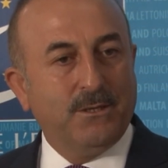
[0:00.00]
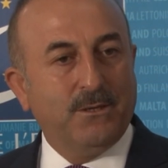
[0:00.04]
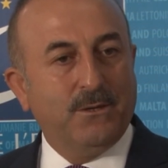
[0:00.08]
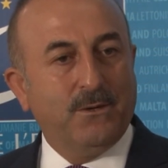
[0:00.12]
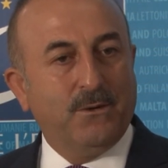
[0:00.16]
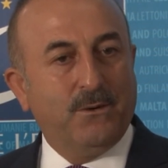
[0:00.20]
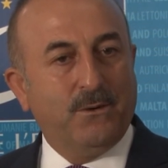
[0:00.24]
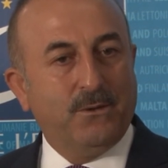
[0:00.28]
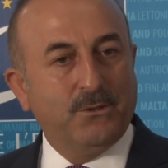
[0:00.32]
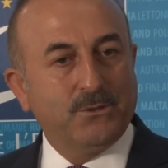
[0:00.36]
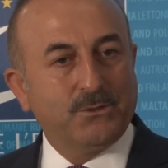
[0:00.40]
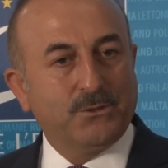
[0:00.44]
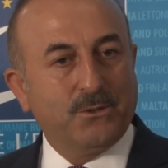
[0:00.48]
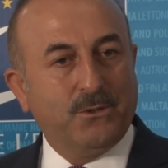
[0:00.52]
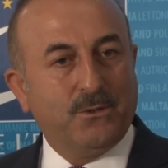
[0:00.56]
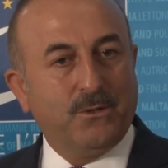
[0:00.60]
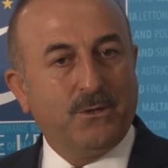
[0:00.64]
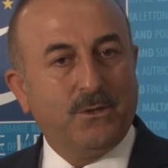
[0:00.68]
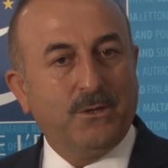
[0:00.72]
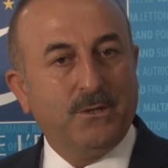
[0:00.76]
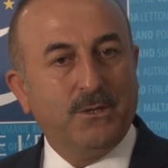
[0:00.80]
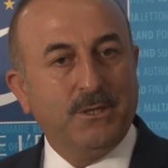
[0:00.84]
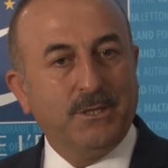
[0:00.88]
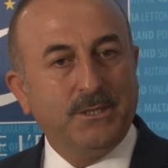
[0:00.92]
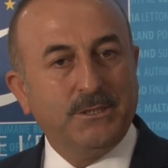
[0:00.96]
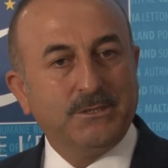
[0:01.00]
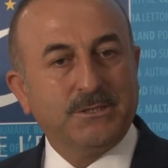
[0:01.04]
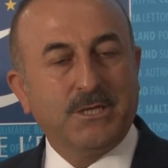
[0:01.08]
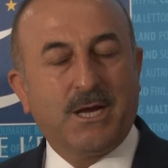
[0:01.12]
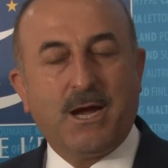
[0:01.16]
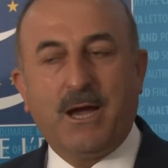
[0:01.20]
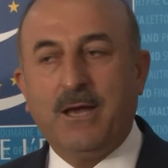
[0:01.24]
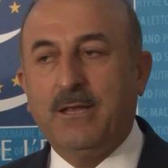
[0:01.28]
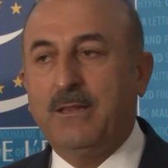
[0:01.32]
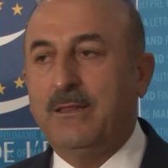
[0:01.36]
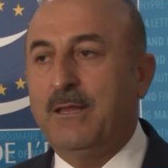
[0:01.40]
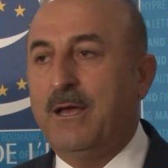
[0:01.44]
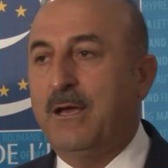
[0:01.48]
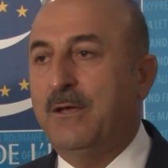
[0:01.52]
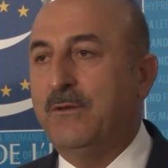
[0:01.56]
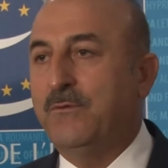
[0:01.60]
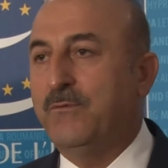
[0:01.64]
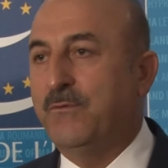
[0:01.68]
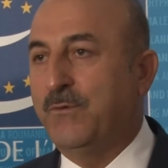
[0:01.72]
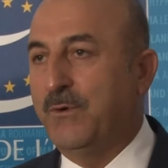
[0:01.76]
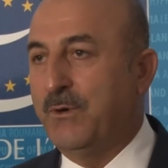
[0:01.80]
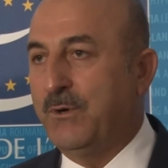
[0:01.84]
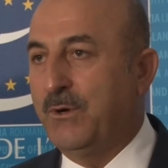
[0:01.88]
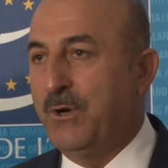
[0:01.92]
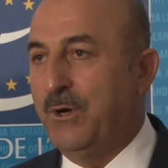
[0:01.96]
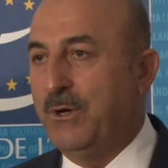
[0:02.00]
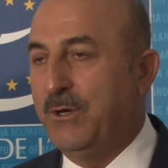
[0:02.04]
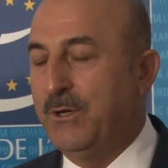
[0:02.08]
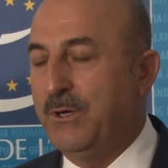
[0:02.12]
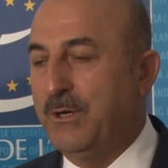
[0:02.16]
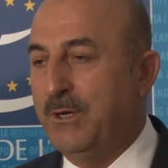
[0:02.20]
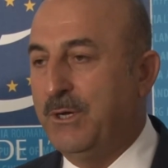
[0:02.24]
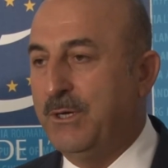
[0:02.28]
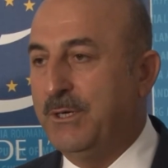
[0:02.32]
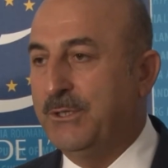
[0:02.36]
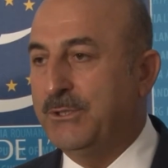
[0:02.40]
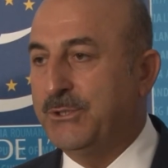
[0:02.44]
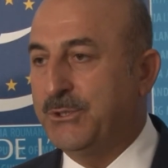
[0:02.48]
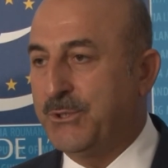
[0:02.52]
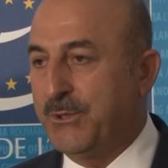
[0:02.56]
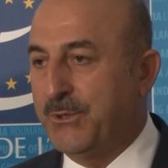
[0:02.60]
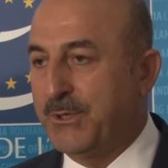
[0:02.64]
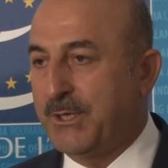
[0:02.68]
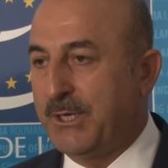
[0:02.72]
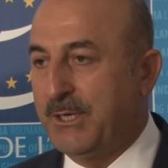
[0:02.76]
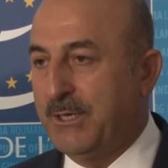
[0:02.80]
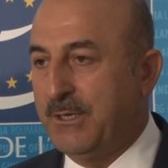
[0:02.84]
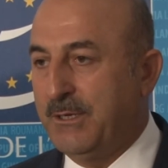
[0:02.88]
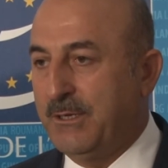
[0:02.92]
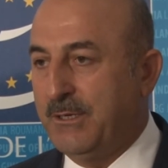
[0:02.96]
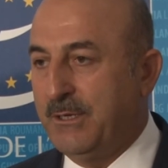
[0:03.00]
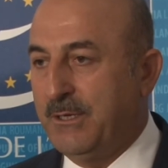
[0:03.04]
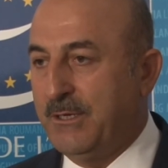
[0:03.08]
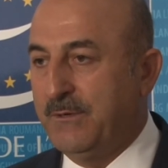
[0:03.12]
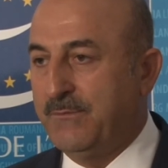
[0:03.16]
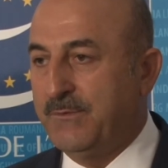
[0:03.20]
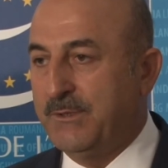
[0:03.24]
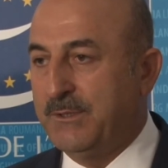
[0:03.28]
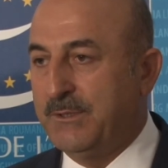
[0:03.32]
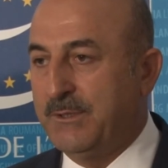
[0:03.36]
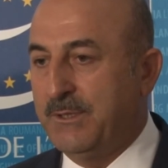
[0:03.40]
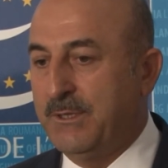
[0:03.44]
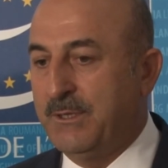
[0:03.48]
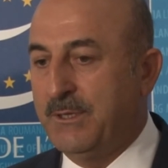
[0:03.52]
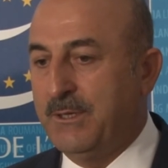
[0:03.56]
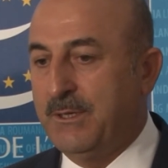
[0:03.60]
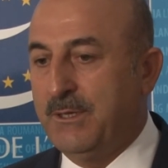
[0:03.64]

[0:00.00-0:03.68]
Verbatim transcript: also is guideline for uh, Turkey, even